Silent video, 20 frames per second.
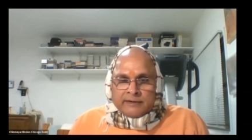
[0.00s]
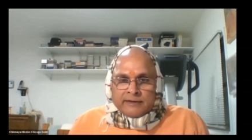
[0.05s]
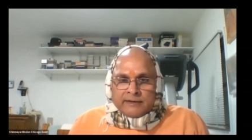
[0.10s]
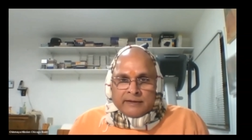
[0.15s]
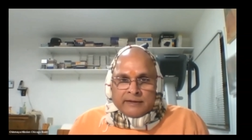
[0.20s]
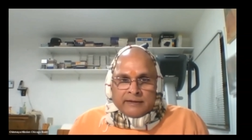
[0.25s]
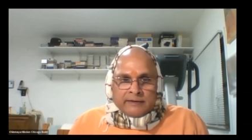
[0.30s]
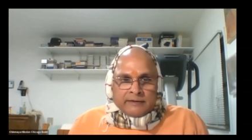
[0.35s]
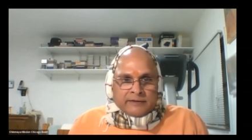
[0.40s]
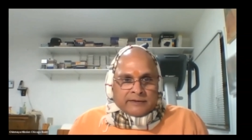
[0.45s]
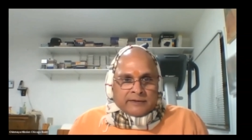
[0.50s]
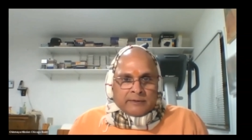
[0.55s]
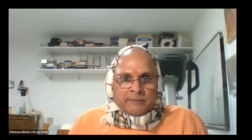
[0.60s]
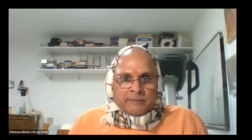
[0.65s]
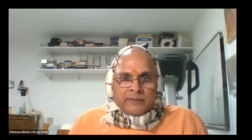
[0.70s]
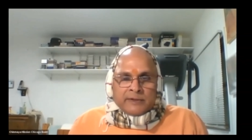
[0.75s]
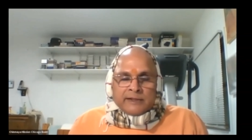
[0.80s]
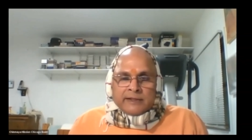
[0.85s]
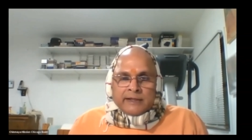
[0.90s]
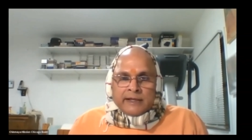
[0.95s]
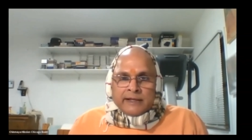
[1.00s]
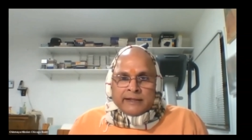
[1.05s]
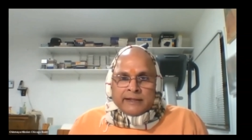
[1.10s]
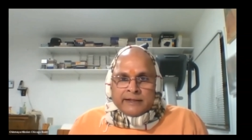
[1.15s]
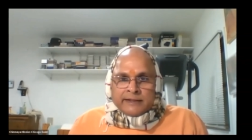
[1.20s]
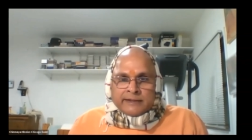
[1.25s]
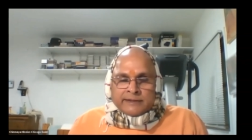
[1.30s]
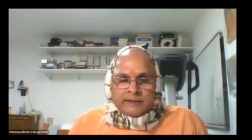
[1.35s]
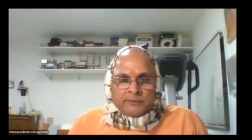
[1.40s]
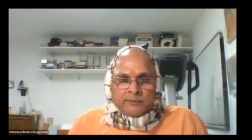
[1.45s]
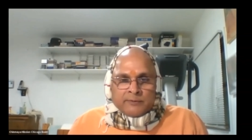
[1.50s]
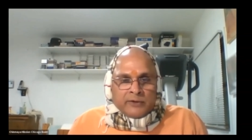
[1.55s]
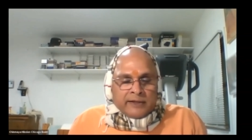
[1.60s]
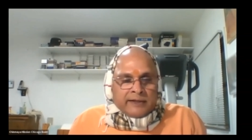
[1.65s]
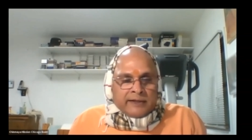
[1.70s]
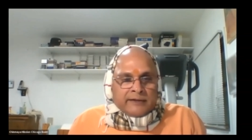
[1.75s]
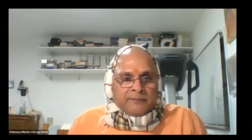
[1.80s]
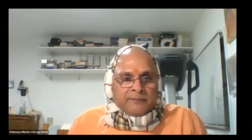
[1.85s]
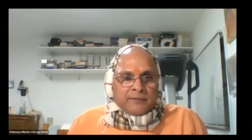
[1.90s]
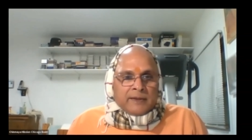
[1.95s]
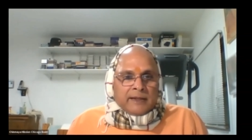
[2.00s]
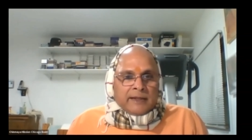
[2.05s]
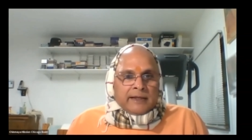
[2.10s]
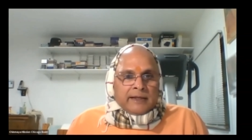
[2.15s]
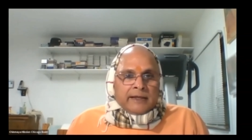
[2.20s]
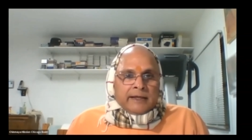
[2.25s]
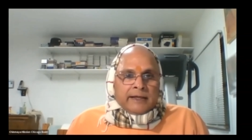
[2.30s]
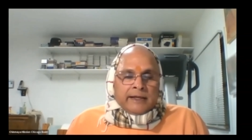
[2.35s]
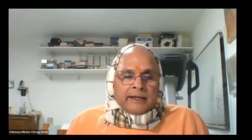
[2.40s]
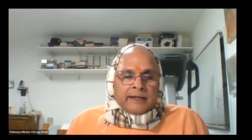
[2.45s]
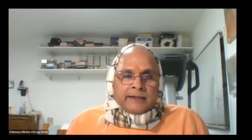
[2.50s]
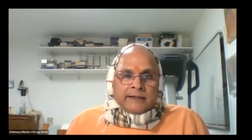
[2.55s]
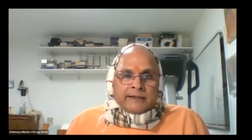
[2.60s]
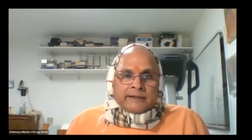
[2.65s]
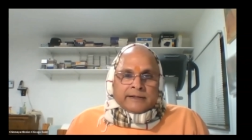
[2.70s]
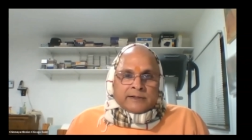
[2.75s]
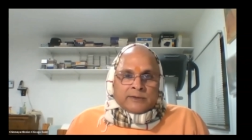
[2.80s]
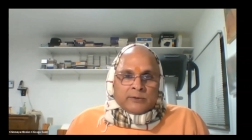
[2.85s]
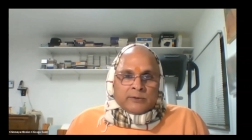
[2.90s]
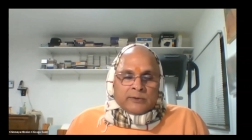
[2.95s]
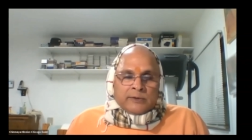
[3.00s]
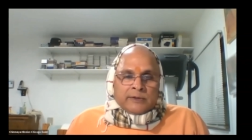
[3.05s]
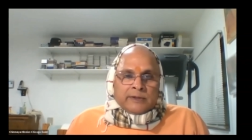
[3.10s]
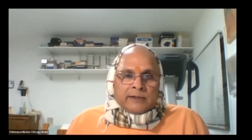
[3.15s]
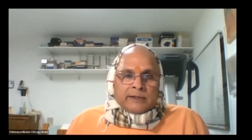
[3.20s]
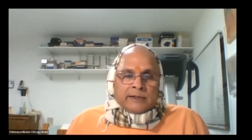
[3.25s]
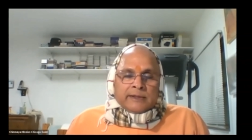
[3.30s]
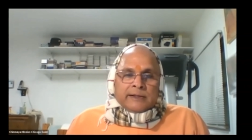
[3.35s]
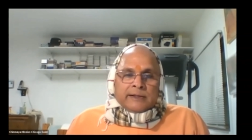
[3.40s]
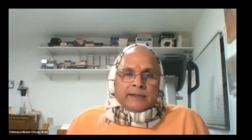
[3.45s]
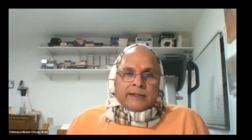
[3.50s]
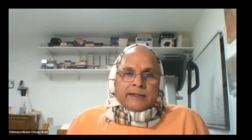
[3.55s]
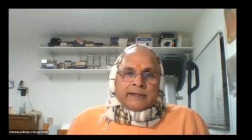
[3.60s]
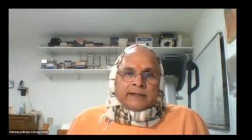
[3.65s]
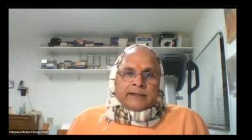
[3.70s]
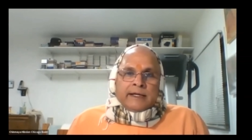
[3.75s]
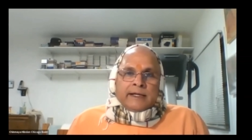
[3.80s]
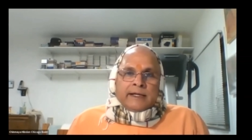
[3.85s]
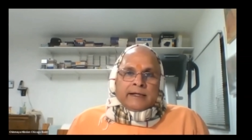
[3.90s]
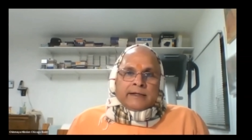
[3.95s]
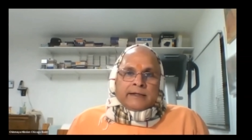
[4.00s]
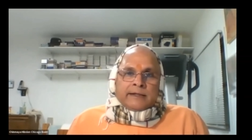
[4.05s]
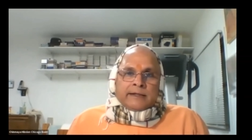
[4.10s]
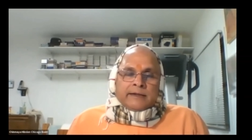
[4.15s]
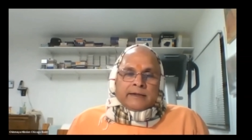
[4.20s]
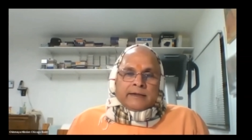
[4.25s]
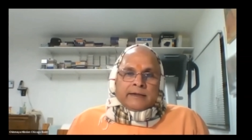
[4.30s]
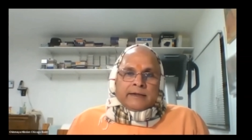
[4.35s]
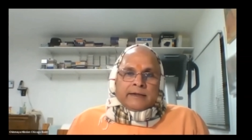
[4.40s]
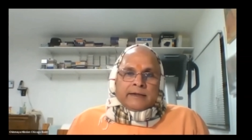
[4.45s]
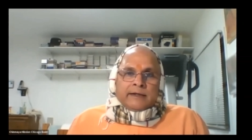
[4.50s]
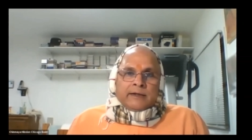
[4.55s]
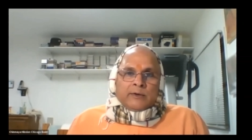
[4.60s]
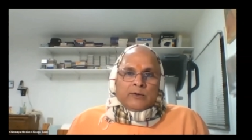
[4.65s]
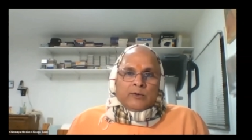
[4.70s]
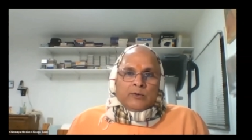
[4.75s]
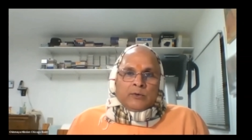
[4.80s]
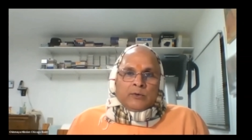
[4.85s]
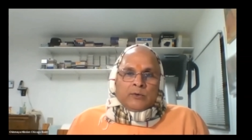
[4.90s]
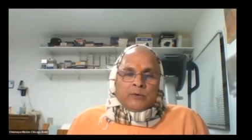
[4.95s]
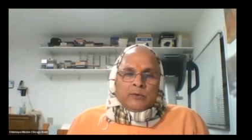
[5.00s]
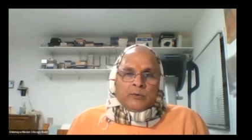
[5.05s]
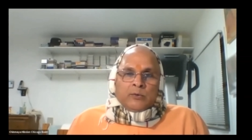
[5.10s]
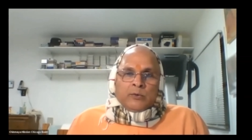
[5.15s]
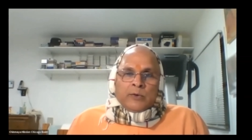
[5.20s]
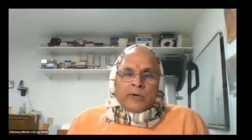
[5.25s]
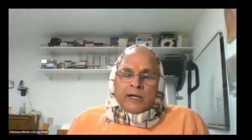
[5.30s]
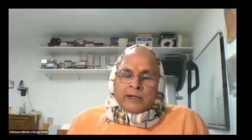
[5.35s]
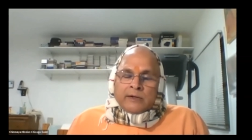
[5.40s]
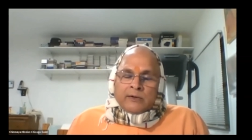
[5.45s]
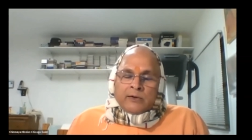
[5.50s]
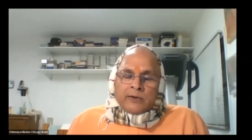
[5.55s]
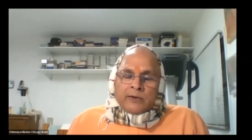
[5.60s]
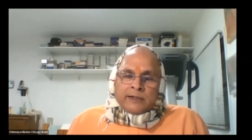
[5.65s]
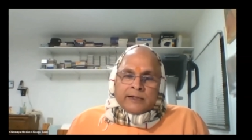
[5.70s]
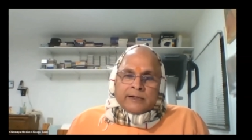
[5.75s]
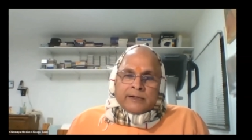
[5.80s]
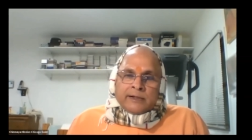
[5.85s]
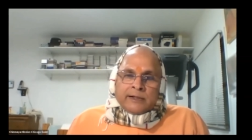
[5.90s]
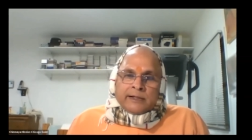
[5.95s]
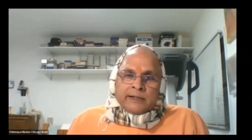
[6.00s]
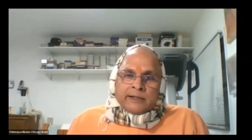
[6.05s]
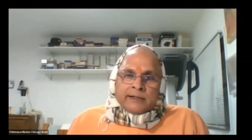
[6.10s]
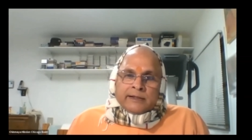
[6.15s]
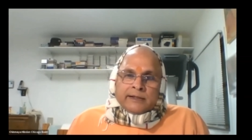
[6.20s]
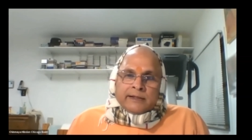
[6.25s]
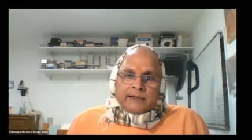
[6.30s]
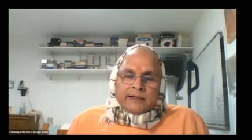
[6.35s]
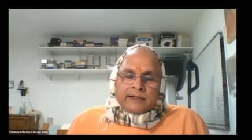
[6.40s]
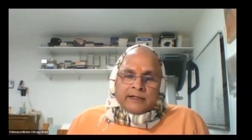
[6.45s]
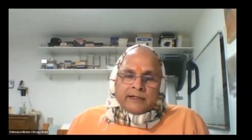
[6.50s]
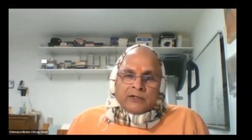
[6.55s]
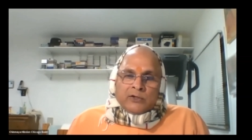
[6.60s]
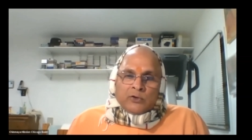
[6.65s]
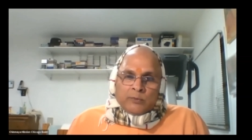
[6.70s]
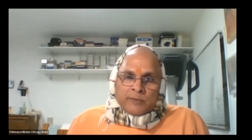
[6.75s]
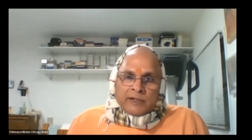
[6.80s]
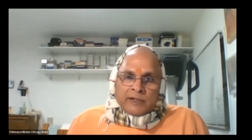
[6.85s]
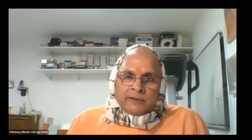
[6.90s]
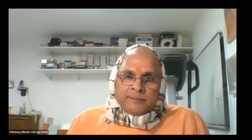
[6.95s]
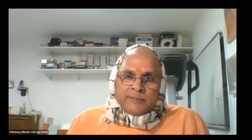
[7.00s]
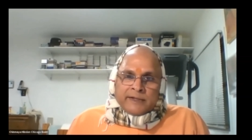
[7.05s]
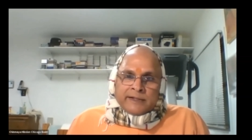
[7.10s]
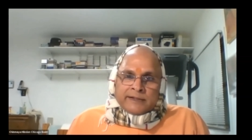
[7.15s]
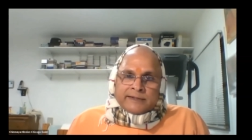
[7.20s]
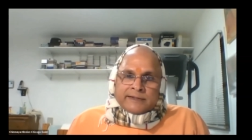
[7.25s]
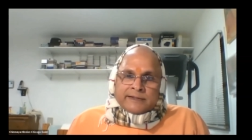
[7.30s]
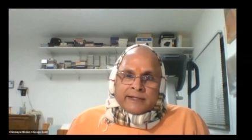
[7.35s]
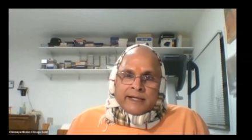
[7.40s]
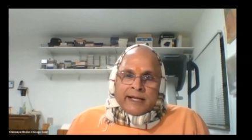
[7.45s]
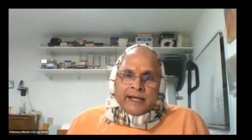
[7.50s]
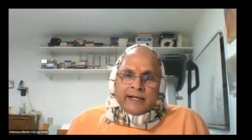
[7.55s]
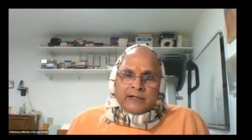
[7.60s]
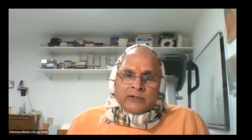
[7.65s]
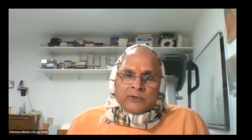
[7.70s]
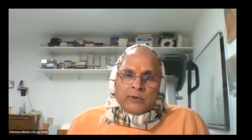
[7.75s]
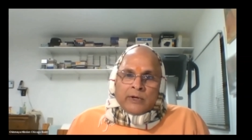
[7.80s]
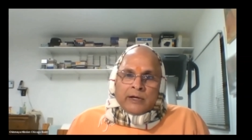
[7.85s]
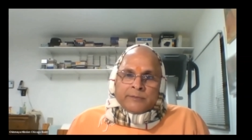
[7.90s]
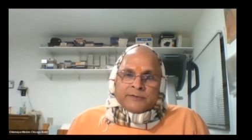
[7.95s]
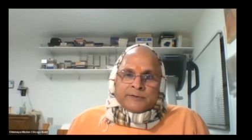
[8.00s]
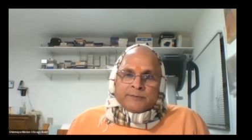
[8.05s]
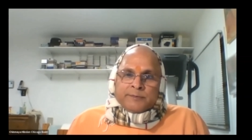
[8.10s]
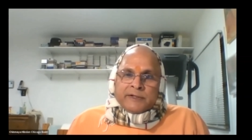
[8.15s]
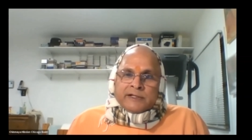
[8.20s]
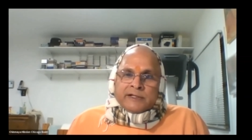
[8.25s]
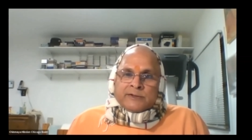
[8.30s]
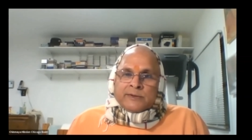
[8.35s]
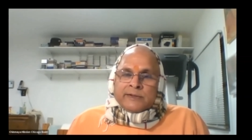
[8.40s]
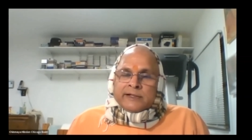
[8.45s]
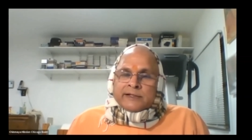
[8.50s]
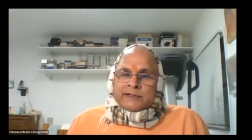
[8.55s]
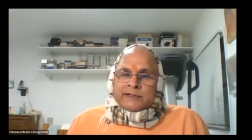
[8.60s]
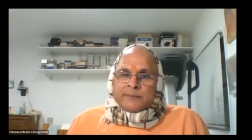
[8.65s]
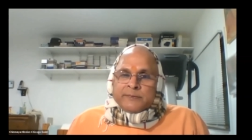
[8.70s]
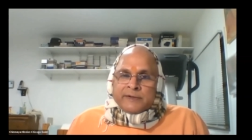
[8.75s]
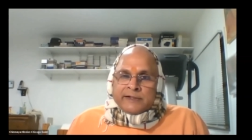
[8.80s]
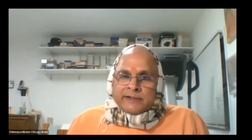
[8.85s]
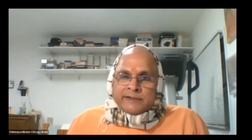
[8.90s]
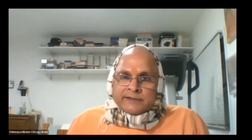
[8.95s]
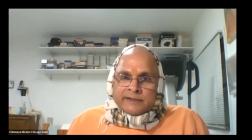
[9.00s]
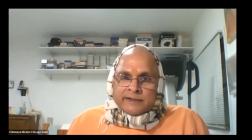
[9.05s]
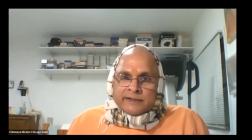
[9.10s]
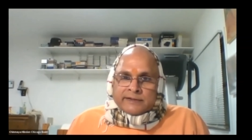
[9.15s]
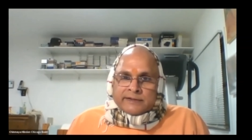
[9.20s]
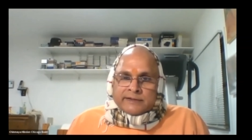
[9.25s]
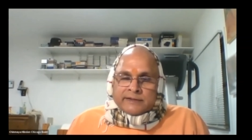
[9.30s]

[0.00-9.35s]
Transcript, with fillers: Uh, somebody I read somewhere, it is told that we are not really human beings trying to have spiritual experiences,